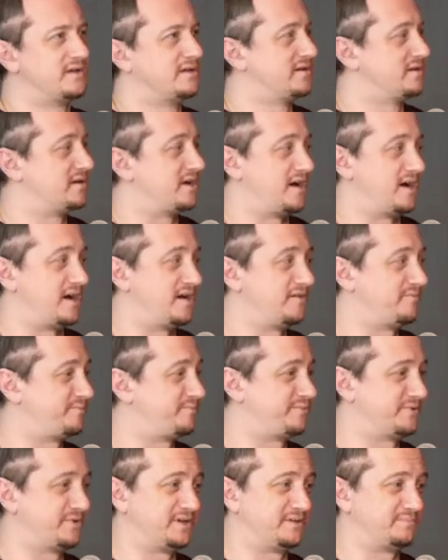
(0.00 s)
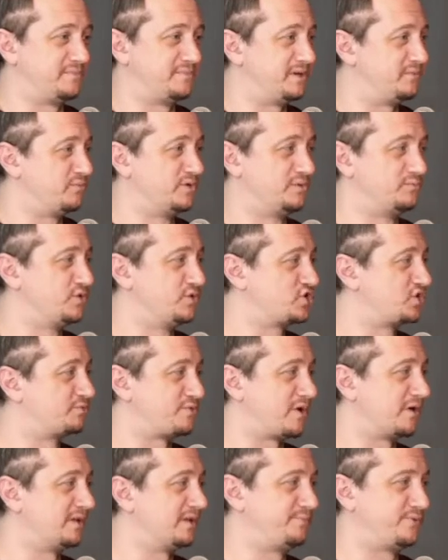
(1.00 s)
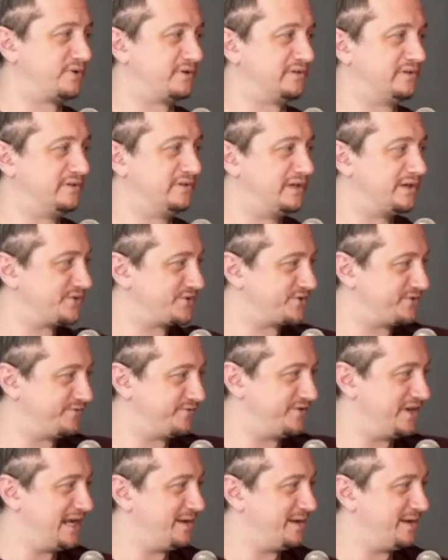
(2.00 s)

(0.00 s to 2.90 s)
I've played. We, we should probably put a list of names